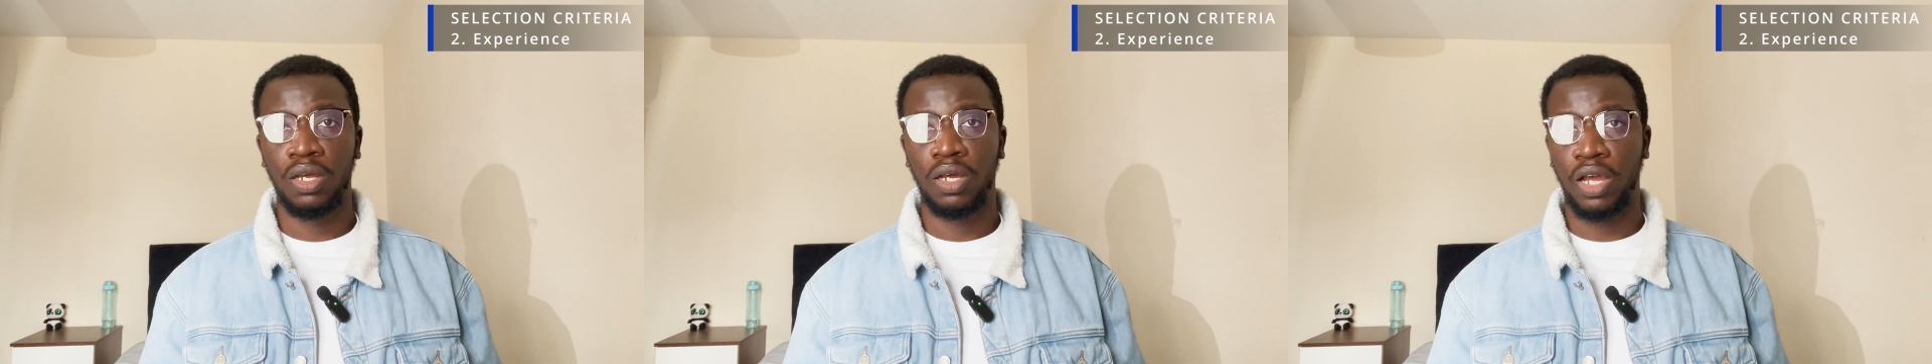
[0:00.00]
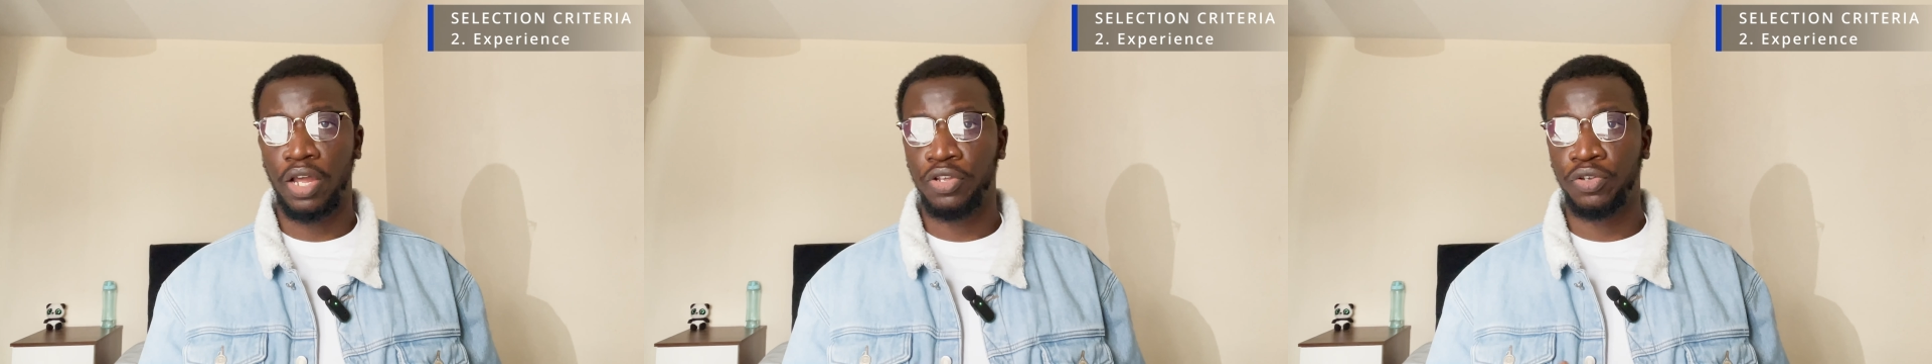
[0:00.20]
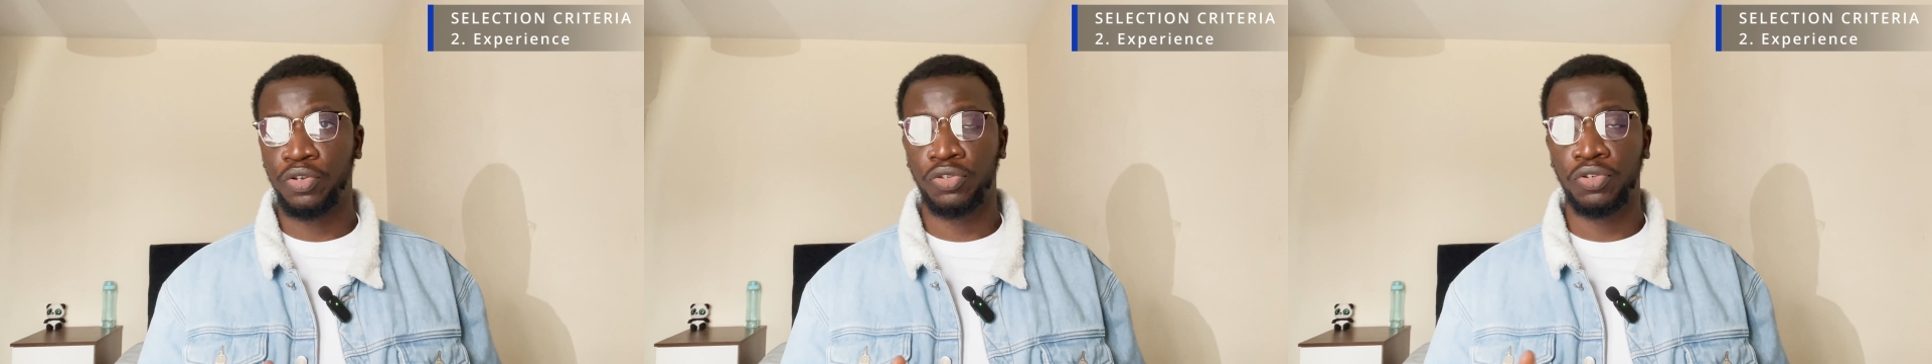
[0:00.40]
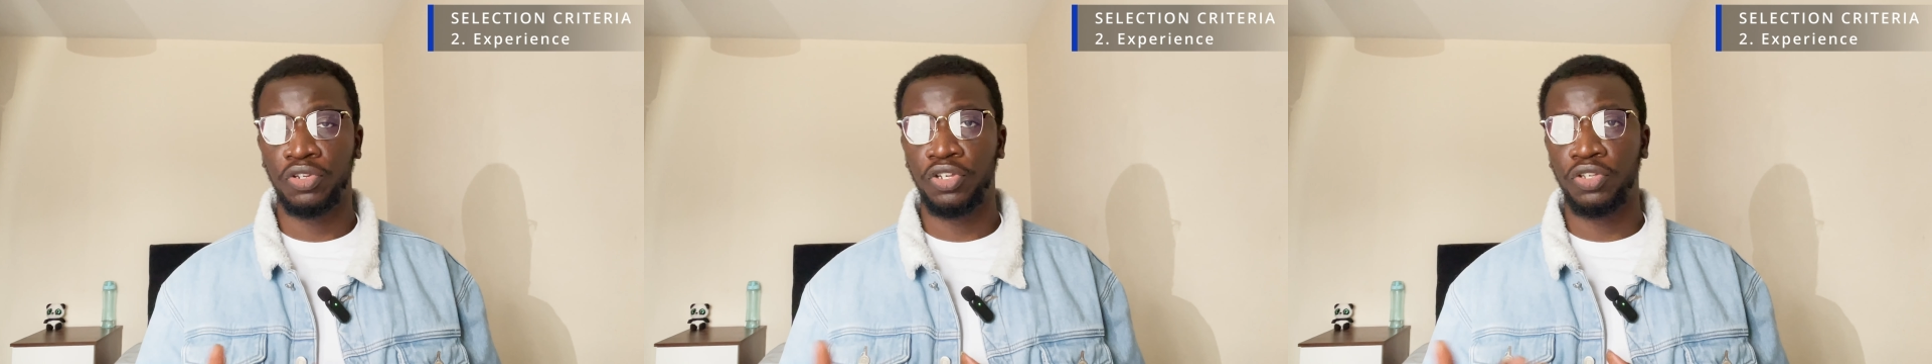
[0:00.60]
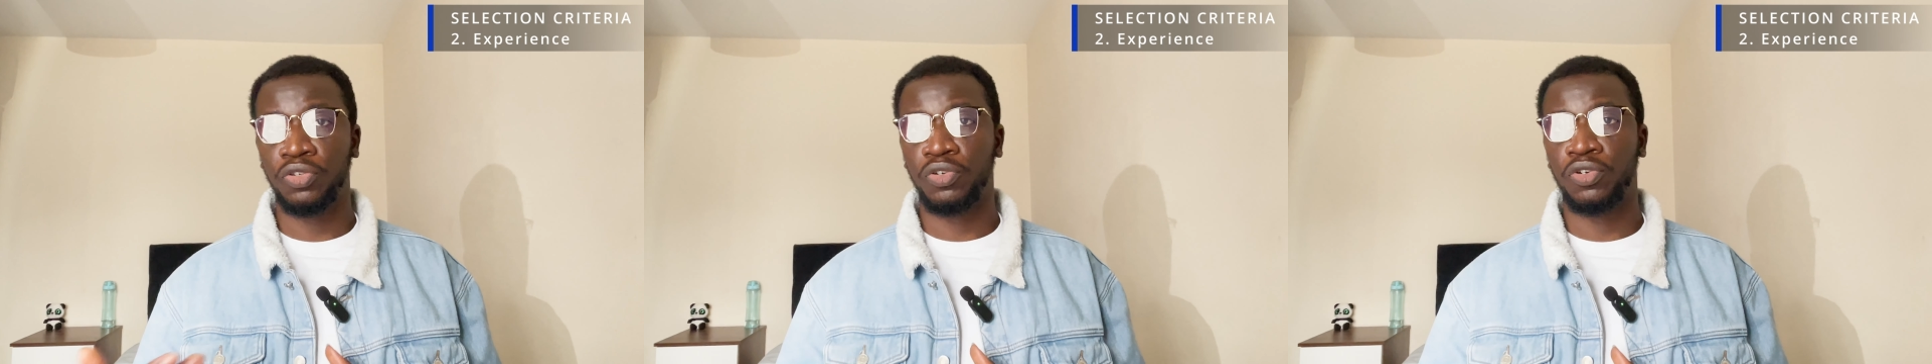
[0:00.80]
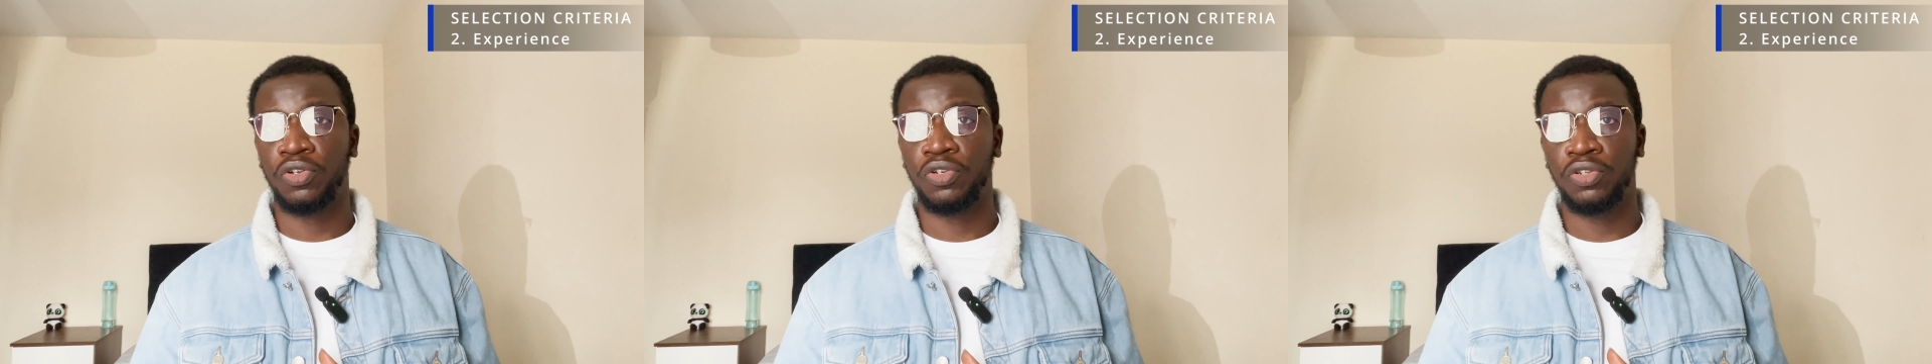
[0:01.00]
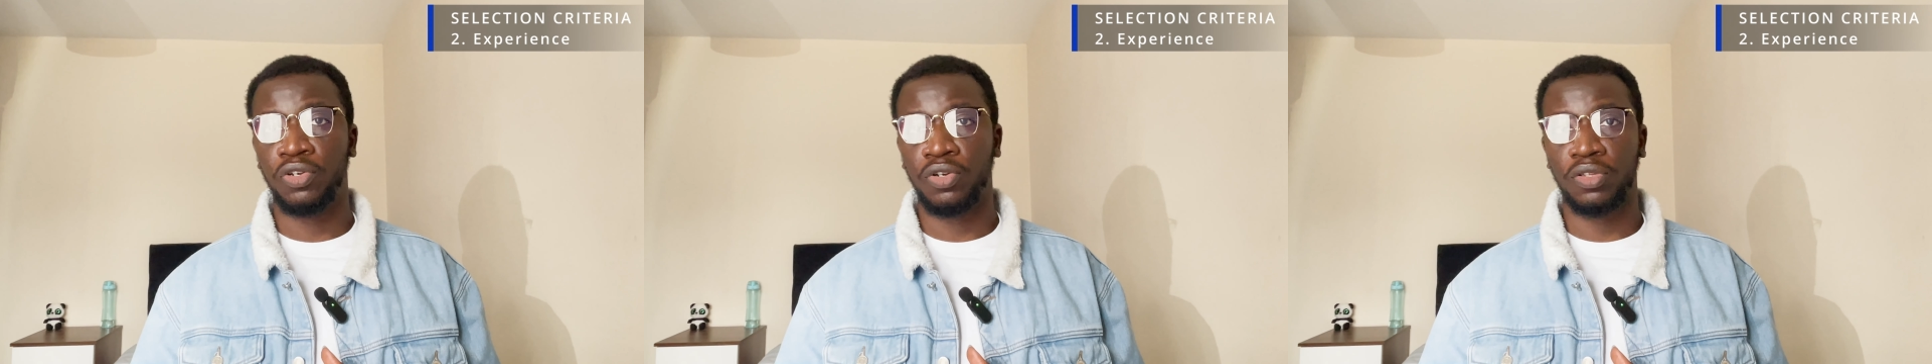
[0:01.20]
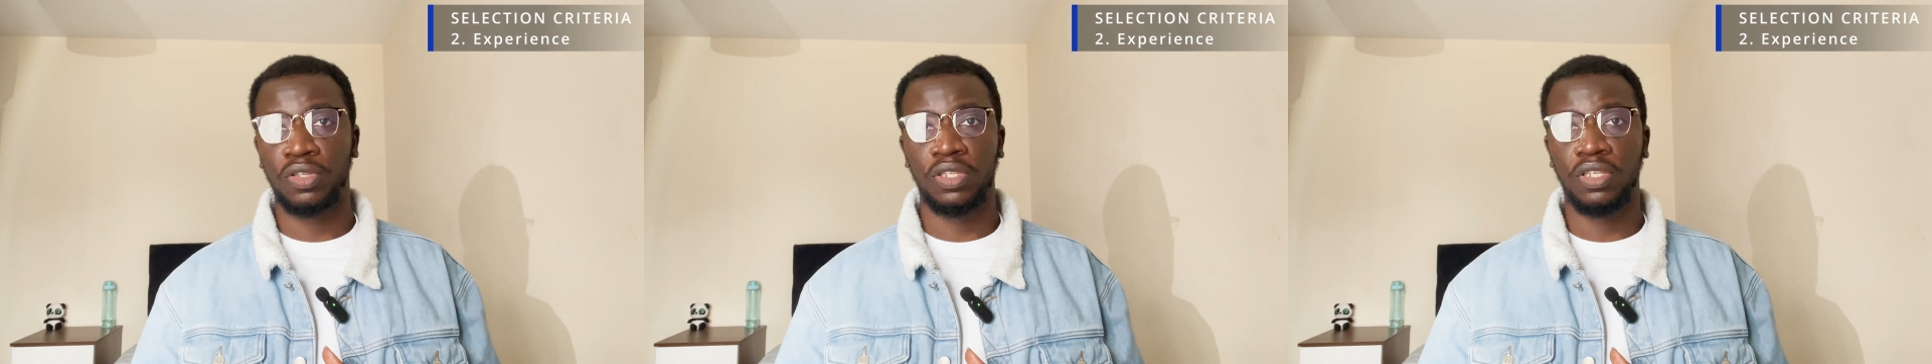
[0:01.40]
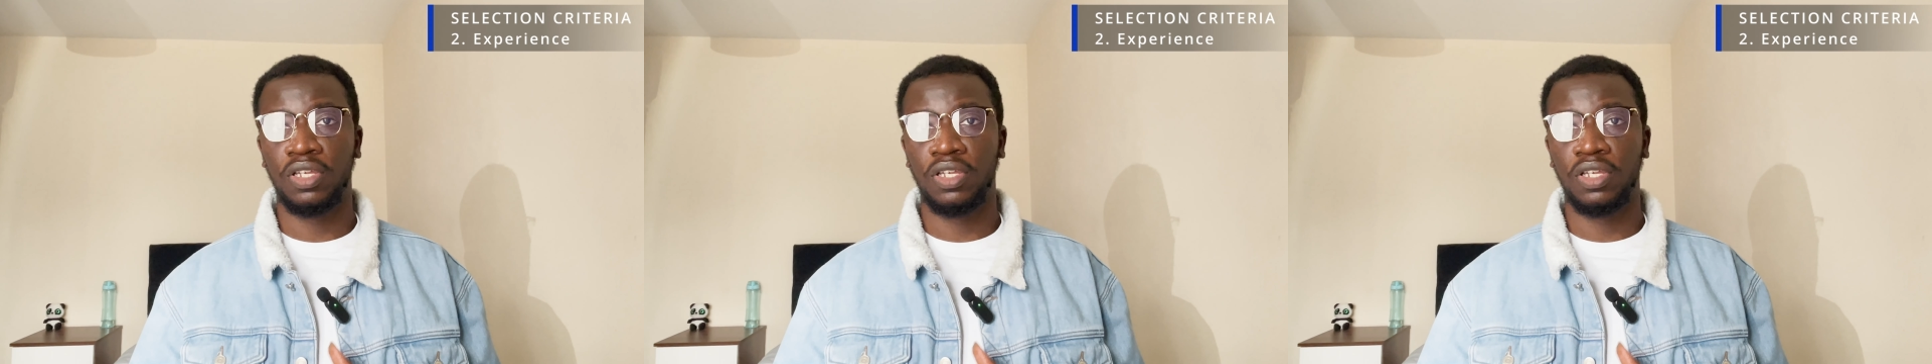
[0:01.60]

And you also need to conduct